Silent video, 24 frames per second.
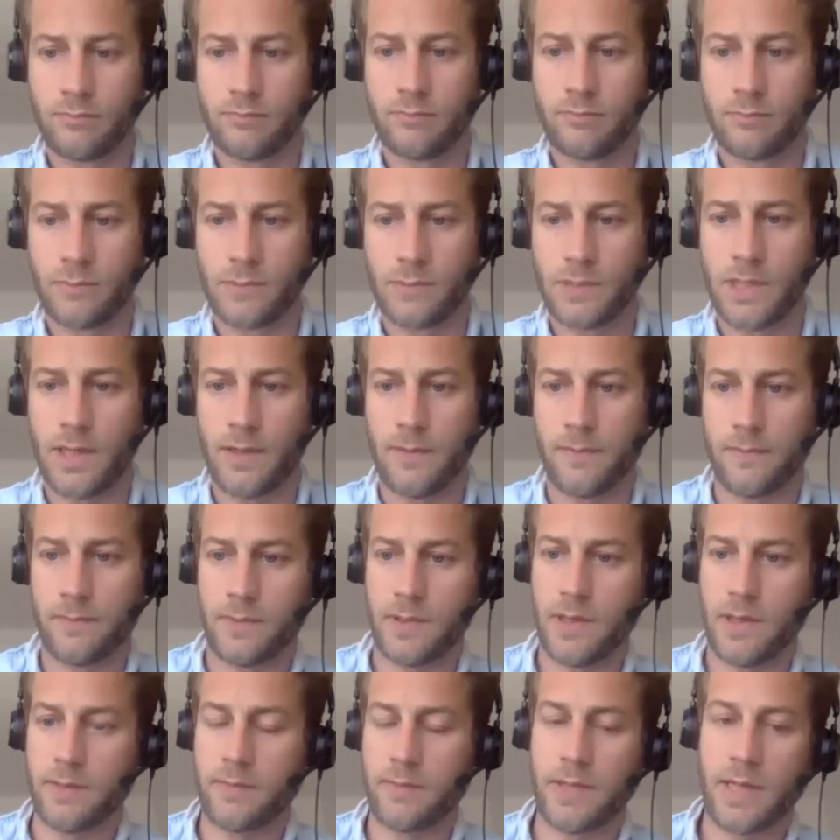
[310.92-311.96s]
Yeah,
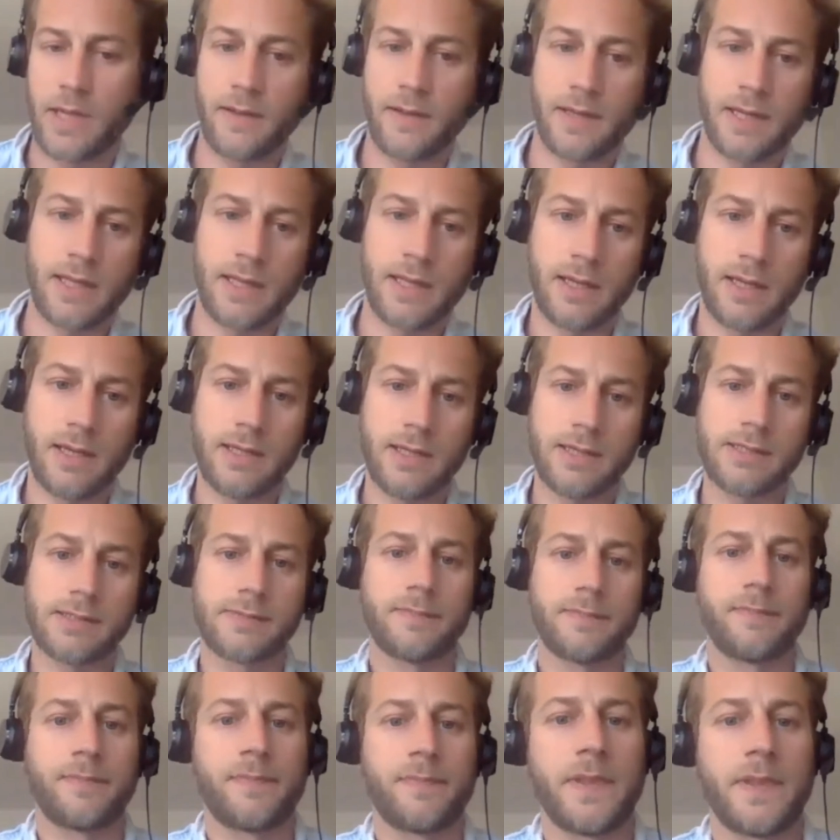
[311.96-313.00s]
great. Yeah, it is
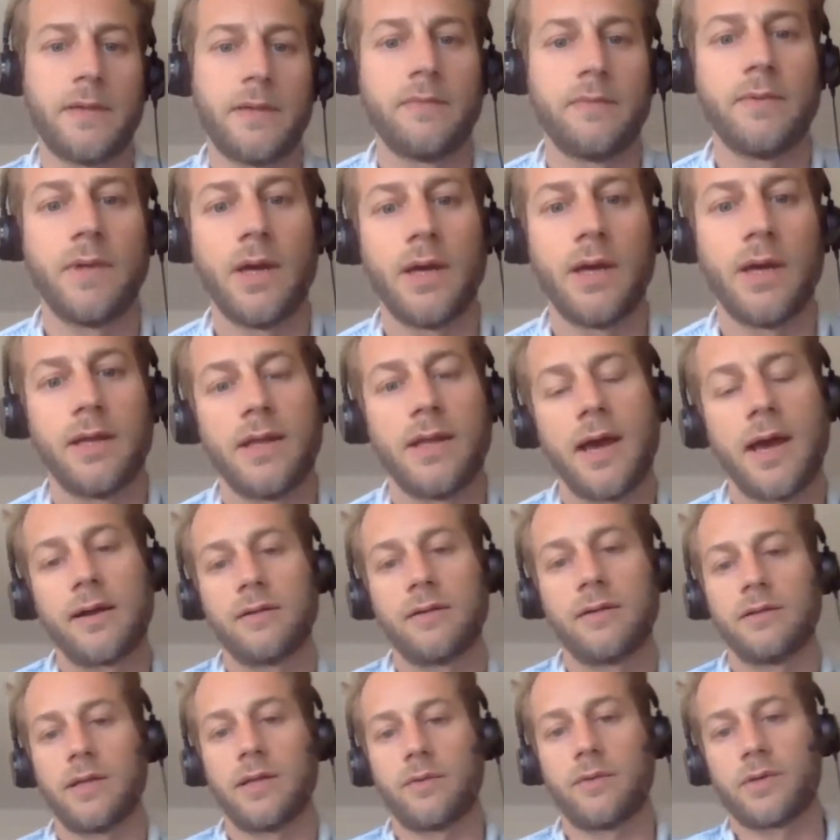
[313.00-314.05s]
an angle
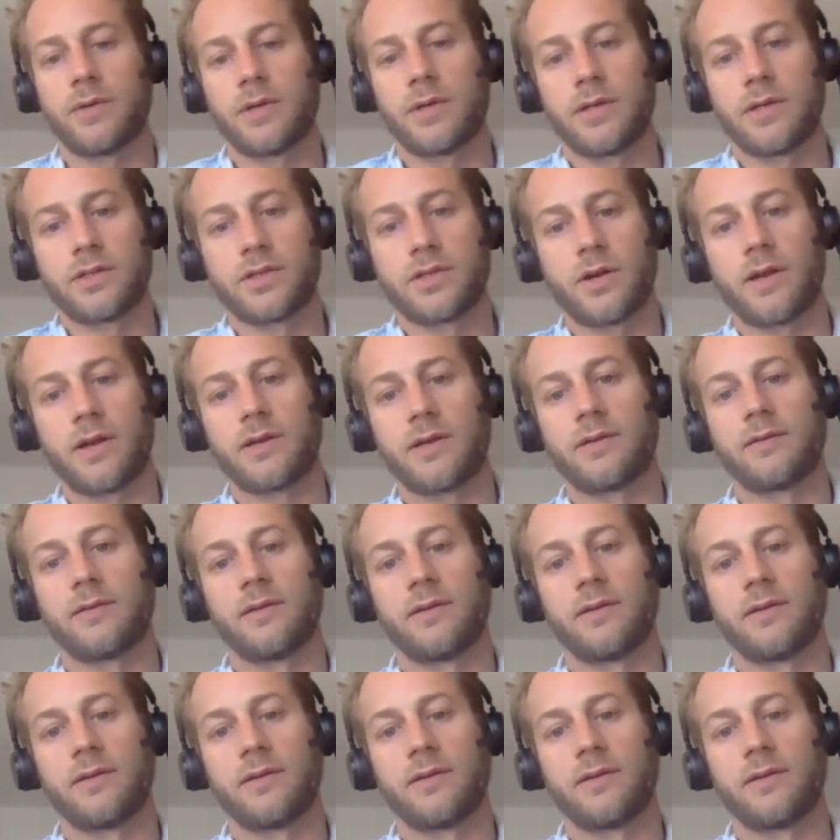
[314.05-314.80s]
that we're going to try and